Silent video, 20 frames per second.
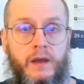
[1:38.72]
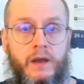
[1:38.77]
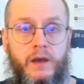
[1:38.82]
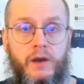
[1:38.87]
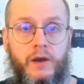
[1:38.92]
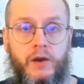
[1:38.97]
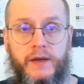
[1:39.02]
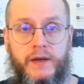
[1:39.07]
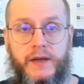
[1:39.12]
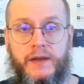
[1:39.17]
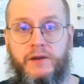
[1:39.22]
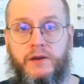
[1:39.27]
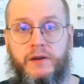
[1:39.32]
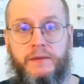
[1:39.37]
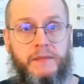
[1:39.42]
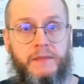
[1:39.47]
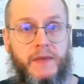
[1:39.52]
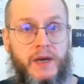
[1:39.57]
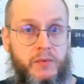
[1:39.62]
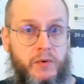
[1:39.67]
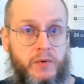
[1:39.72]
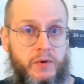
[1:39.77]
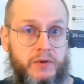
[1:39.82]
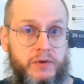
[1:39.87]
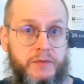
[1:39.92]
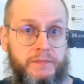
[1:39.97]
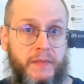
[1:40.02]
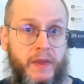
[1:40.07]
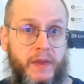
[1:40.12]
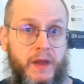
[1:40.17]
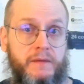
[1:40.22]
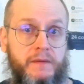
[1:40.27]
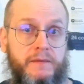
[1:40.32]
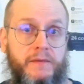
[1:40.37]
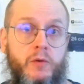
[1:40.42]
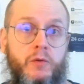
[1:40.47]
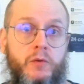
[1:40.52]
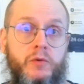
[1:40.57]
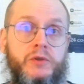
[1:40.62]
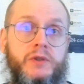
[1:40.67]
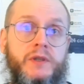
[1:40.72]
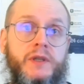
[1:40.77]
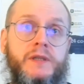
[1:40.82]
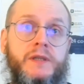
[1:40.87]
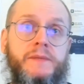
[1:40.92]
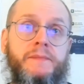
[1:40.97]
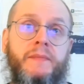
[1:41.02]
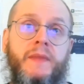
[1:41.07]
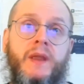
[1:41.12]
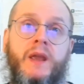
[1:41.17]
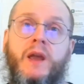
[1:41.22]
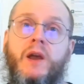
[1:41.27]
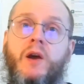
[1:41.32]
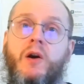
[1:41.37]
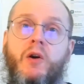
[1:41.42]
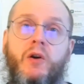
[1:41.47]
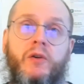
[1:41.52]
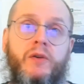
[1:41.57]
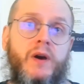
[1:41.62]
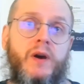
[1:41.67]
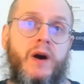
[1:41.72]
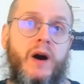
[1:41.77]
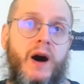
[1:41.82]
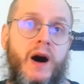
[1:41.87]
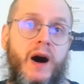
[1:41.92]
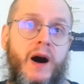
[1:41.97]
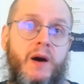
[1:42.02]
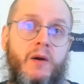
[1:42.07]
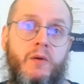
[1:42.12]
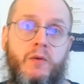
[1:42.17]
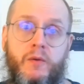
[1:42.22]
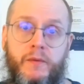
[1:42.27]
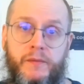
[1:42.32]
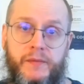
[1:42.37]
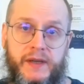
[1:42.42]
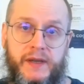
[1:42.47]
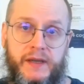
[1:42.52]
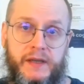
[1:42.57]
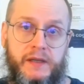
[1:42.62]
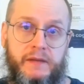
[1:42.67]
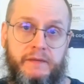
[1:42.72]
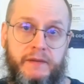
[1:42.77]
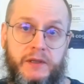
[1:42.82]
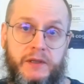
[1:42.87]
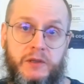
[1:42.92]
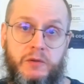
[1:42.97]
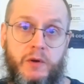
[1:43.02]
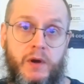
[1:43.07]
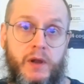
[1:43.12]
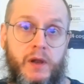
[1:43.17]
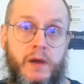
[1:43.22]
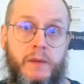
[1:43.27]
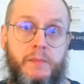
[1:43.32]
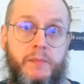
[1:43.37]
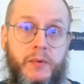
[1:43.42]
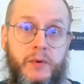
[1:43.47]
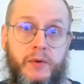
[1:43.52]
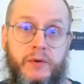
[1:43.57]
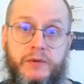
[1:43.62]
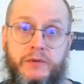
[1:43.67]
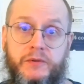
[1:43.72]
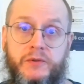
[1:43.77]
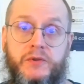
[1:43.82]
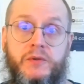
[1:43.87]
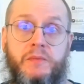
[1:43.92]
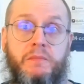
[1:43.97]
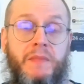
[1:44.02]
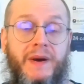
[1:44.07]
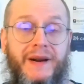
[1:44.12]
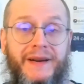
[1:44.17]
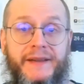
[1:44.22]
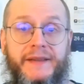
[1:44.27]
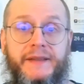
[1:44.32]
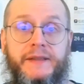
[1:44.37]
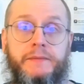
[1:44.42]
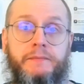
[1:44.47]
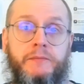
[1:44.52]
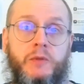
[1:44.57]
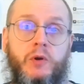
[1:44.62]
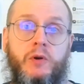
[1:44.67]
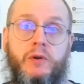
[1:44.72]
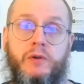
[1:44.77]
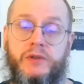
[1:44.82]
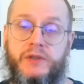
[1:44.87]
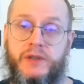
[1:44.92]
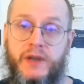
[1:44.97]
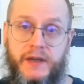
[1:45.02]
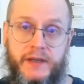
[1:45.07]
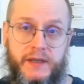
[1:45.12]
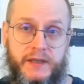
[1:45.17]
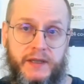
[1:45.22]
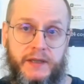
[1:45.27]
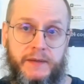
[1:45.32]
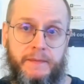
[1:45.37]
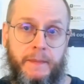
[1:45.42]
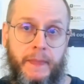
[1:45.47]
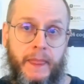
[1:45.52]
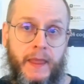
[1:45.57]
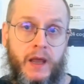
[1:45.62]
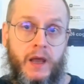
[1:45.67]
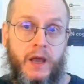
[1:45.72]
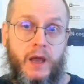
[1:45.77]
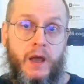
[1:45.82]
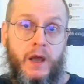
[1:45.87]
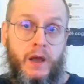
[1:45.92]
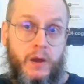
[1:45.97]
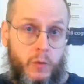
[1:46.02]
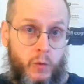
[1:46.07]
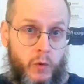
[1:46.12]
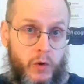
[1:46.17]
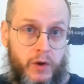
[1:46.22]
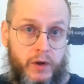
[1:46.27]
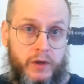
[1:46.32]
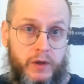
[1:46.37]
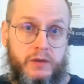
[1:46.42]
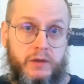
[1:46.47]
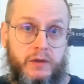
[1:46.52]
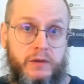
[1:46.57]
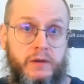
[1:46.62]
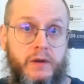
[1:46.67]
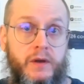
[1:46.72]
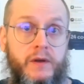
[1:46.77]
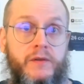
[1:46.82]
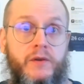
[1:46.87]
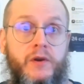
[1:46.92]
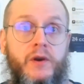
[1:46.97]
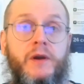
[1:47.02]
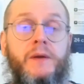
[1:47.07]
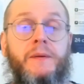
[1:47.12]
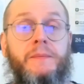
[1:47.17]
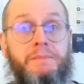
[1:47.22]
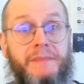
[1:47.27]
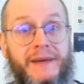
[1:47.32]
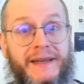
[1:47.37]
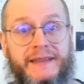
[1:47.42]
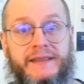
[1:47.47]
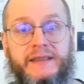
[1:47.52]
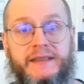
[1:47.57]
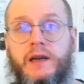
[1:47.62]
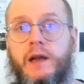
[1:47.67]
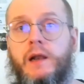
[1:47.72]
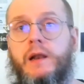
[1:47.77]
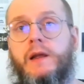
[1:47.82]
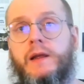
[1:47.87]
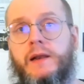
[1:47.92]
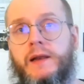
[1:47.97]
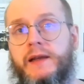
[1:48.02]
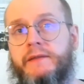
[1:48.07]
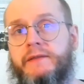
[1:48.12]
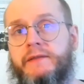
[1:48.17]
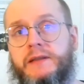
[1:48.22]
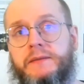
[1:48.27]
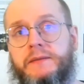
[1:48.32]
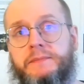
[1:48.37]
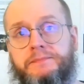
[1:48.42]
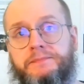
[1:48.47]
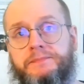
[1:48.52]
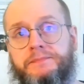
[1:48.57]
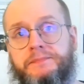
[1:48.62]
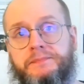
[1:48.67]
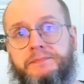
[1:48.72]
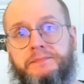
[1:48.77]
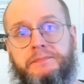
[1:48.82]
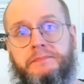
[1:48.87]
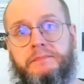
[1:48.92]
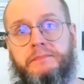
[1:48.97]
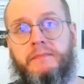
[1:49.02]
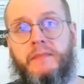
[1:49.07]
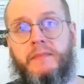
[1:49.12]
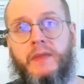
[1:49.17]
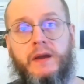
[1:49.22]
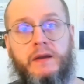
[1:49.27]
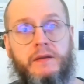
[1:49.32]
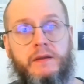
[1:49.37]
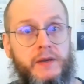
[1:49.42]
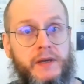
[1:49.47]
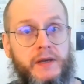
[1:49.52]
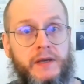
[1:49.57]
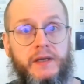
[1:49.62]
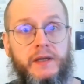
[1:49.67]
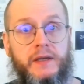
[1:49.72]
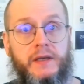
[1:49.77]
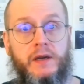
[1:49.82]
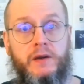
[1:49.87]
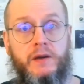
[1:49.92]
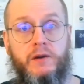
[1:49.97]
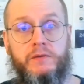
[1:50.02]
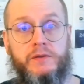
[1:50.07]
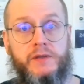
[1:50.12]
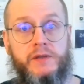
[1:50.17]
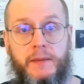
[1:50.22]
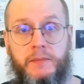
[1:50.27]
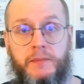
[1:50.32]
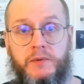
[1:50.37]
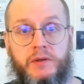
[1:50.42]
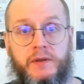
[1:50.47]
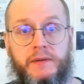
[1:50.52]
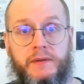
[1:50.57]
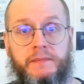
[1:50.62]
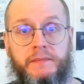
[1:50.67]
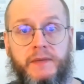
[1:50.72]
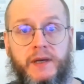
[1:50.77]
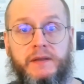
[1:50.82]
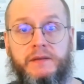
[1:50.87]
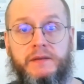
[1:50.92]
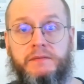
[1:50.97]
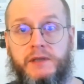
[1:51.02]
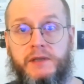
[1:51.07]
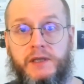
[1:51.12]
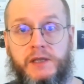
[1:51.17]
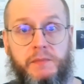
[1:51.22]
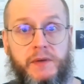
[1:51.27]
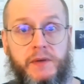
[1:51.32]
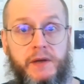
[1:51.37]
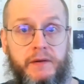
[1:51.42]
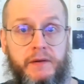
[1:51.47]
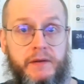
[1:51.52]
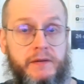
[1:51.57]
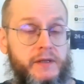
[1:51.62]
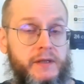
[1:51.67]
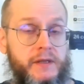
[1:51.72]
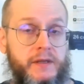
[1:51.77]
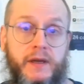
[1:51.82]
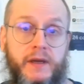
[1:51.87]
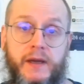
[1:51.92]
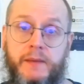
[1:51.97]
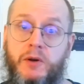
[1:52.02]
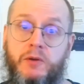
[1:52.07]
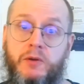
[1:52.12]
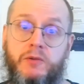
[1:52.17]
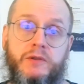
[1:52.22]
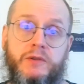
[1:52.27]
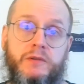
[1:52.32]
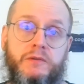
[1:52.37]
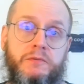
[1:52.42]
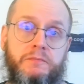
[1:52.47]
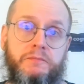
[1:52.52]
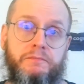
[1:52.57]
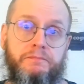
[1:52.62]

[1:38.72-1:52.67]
Another approach focuses on how the individual person's mind or psyche works on the mental level, thinking conceptually and experiencing emotions.